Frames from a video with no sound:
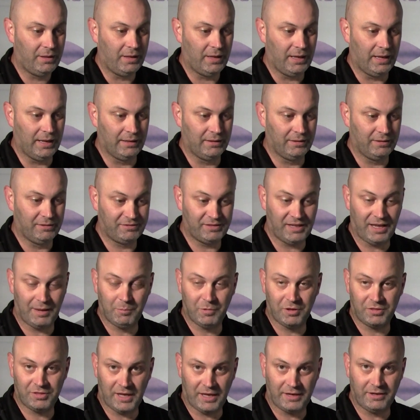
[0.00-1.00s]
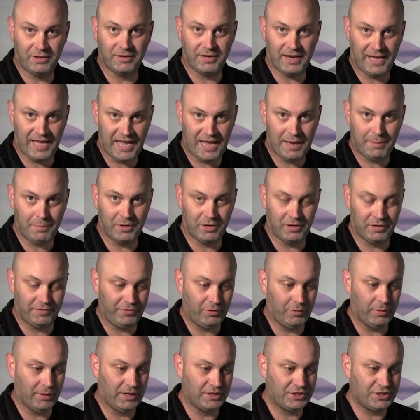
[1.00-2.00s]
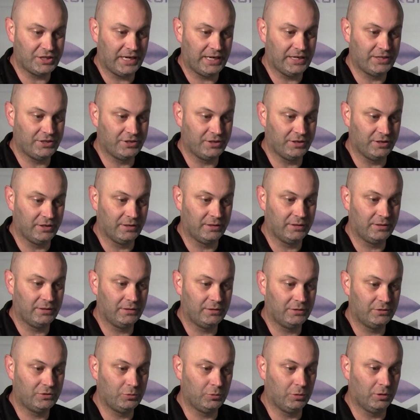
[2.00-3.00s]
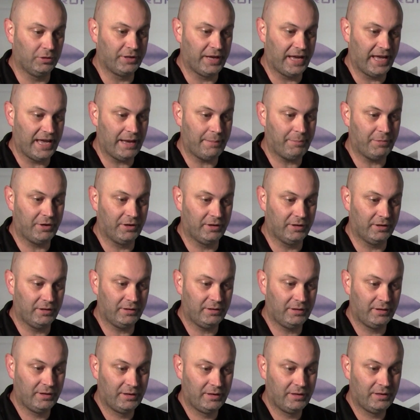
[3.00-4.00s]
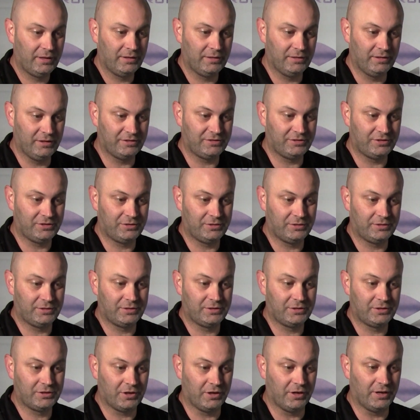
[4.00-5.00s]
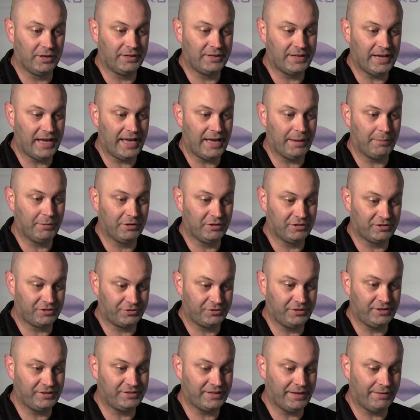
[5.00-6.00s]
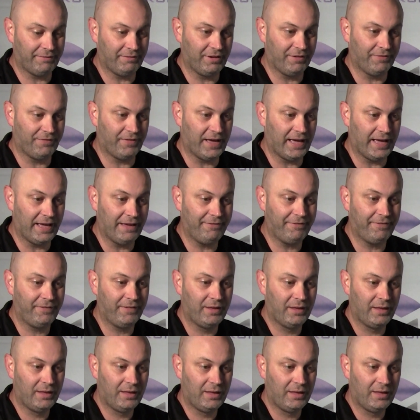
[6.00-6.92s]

And same with on your diameter. If you want to change your tool diameter, this current diameter is three seventy-five.